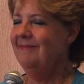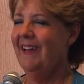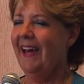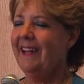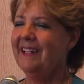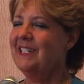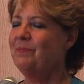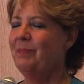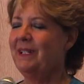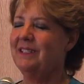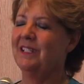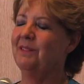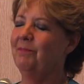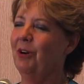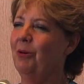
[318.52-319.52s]

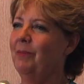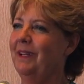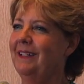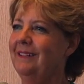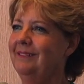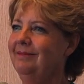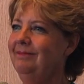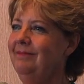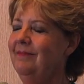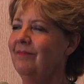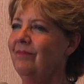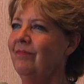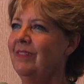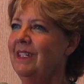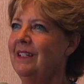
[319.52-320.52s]
unexpected moment,
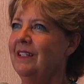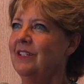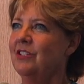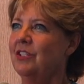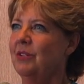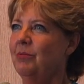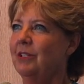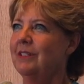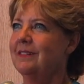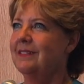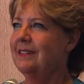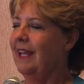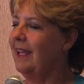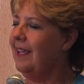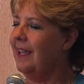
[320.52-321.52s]
she
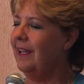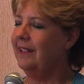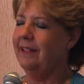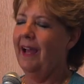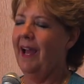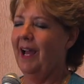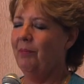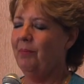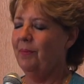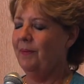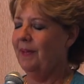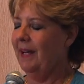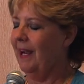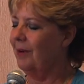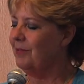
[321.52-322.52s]
was taking a nap
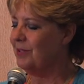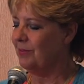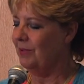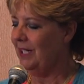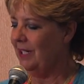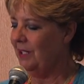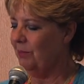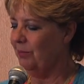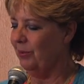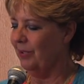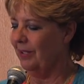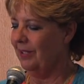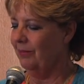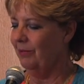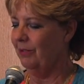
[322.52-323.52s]
and I was reading a
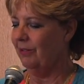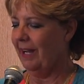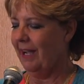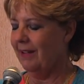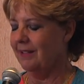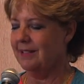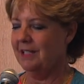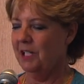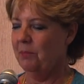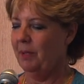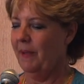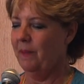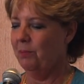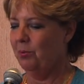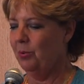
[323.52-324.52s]
book, and we were out sitting
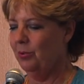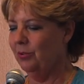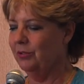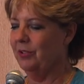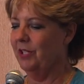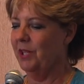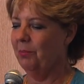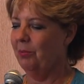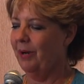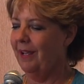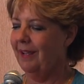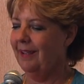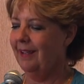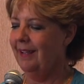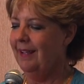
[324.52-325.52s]
by the pool during the
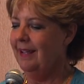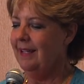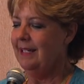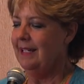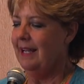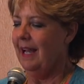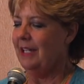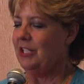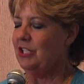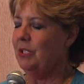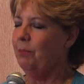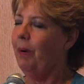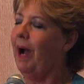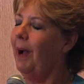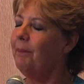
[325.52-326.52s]
break, and
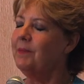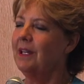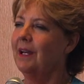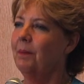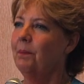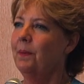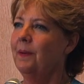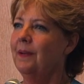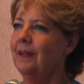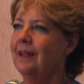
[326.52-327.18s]
she popped up